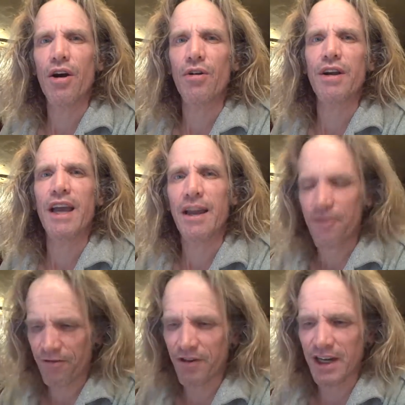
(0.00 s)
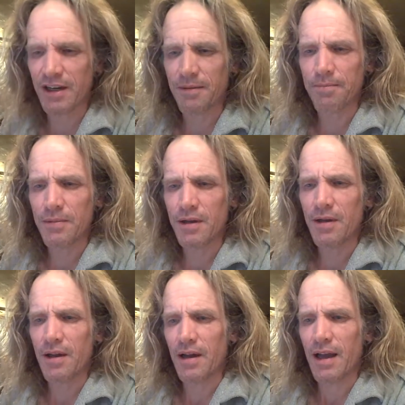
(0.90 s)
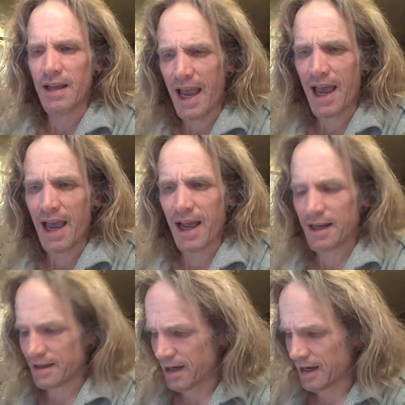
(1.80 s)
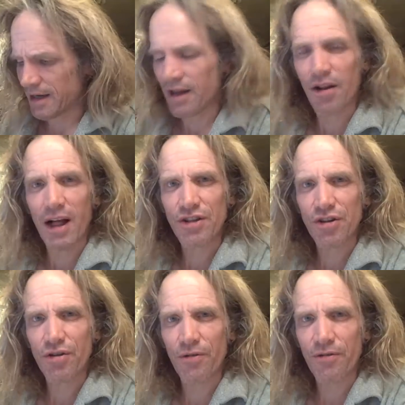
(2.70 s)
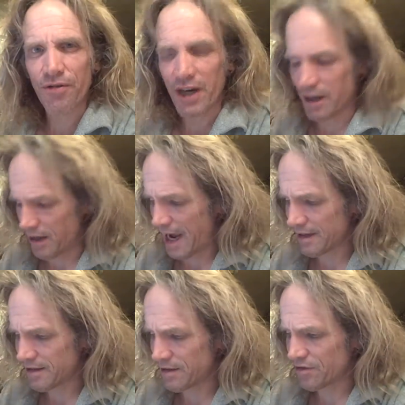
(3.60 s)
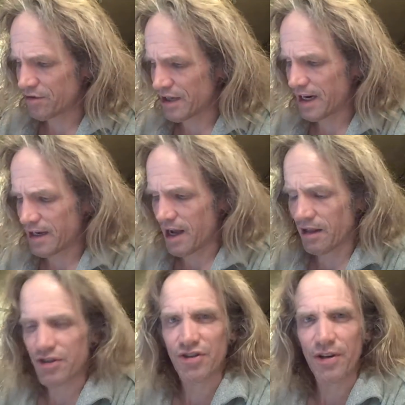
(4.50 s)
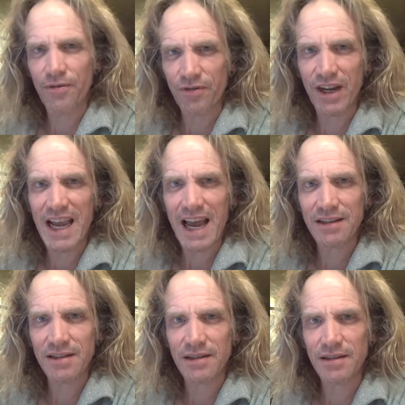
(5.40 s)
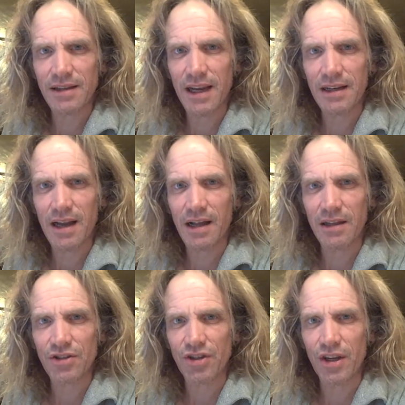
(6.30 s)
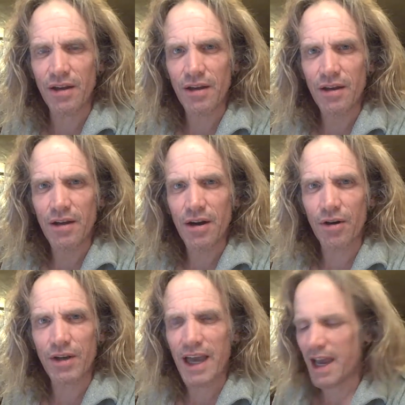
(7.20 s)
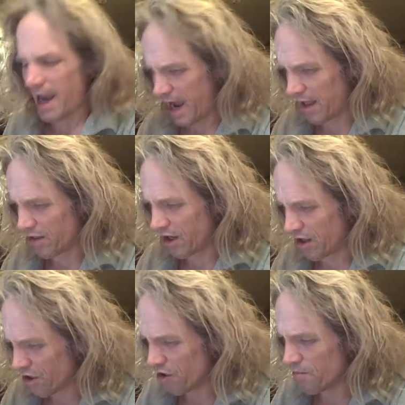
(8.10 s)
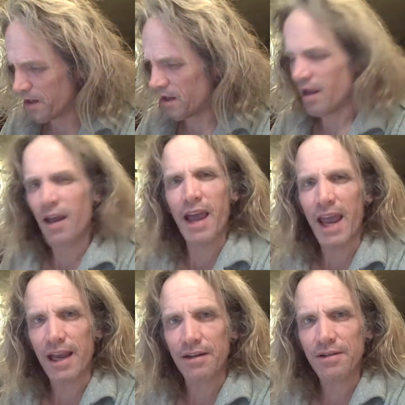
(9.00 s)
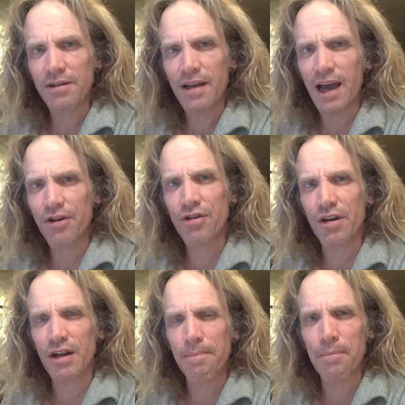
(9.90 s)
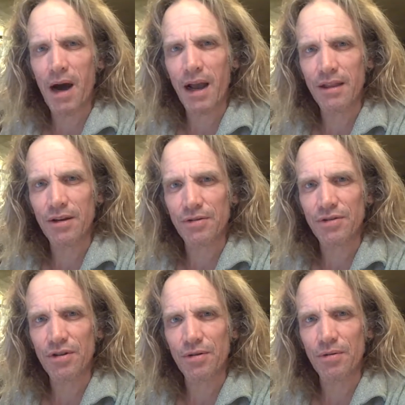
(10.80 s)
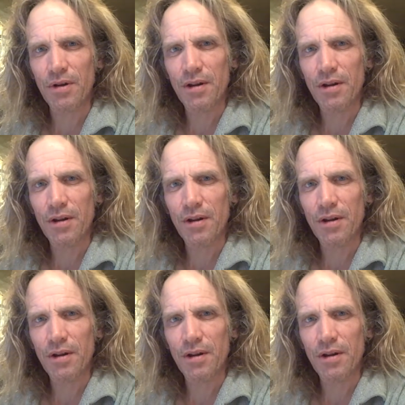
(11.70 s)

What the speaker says: Okay, freedom, and technological freedom, access to technology, free access to technology, okay, and the human hate. How are you going to combine those two?